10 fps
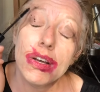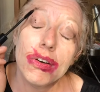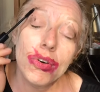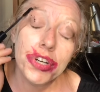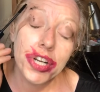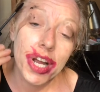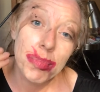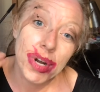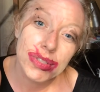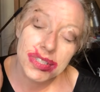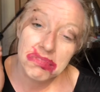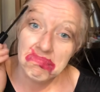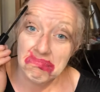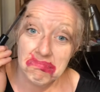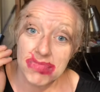or your eyebrows.
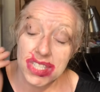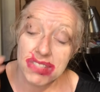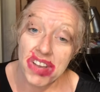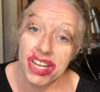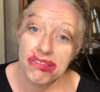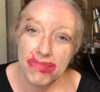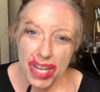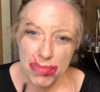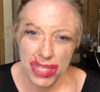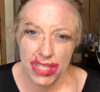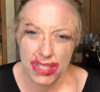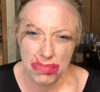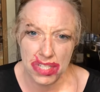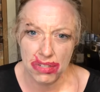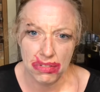It's fine. I mean, it's up
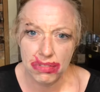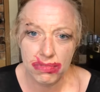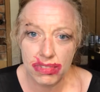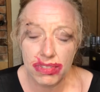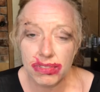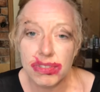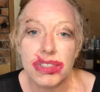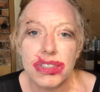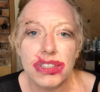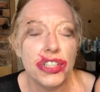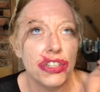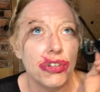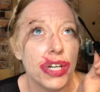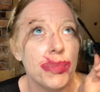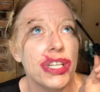to you. You know what
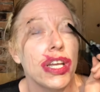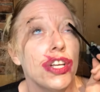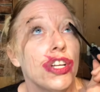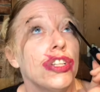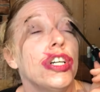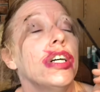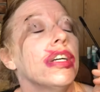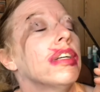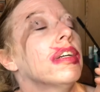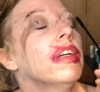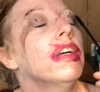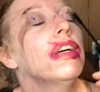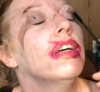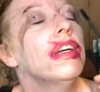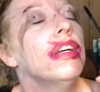I mean? Like your look,
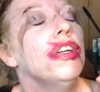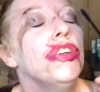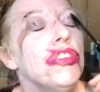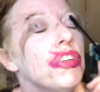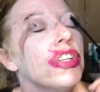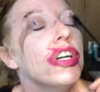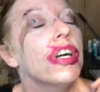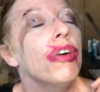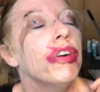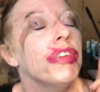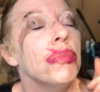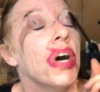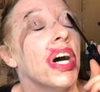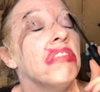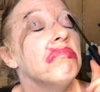you can do your look however you
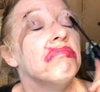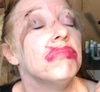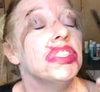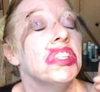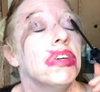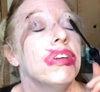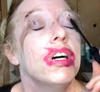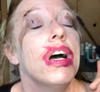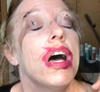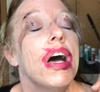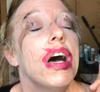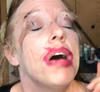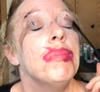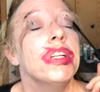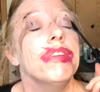want. So I'm
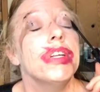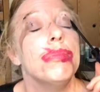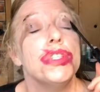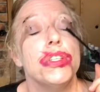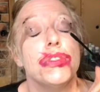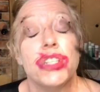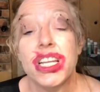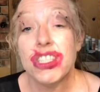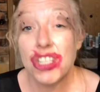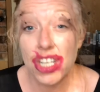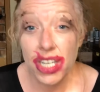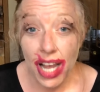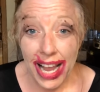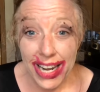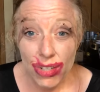gonna leave it up to you. So that's good.
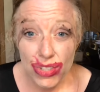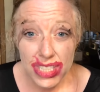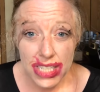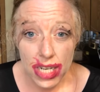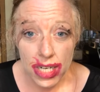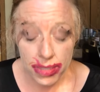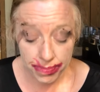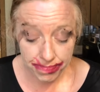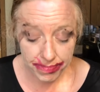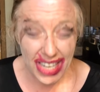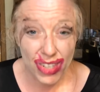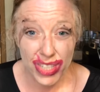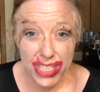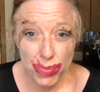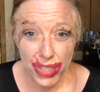I don't like
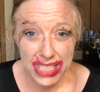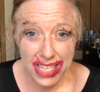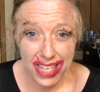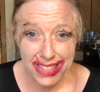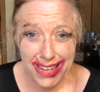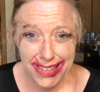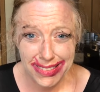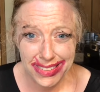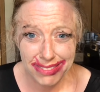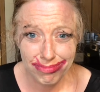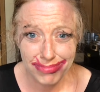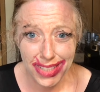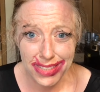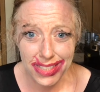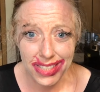to put a ton
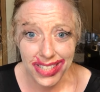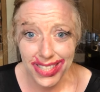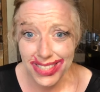on Sundays